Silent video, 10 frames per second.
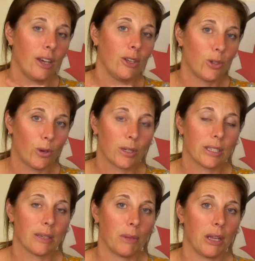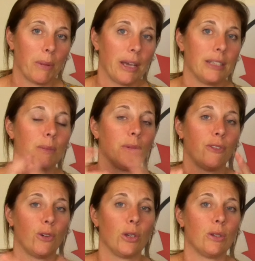talk to somebody about it
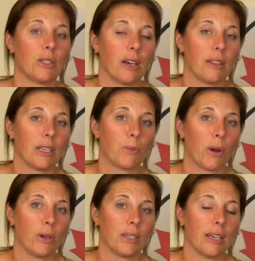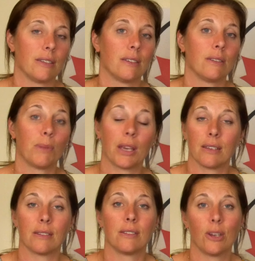before you start this process
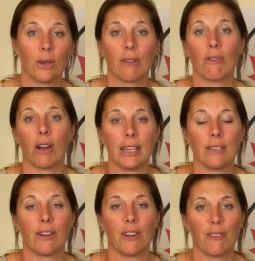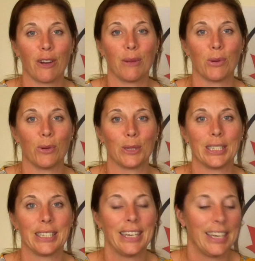because doing it right is very, very
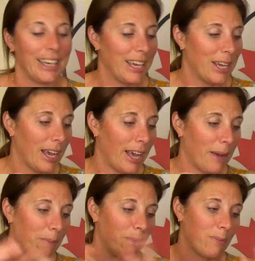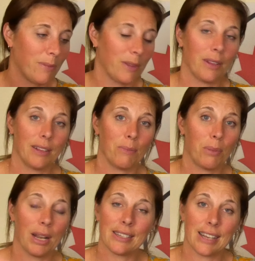important. Um,
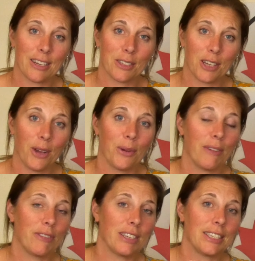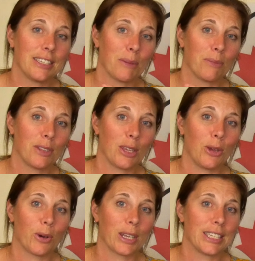please let us know if this is something that
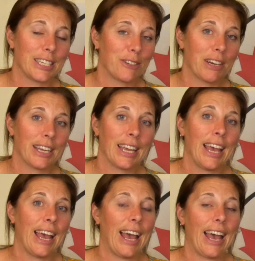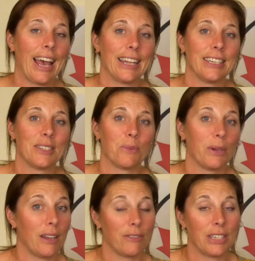you're considering, and
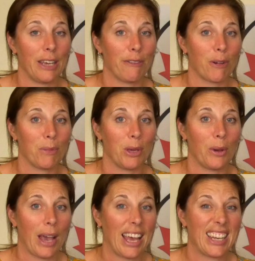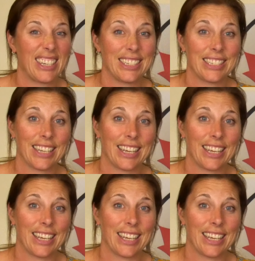we'd love to hear from you. And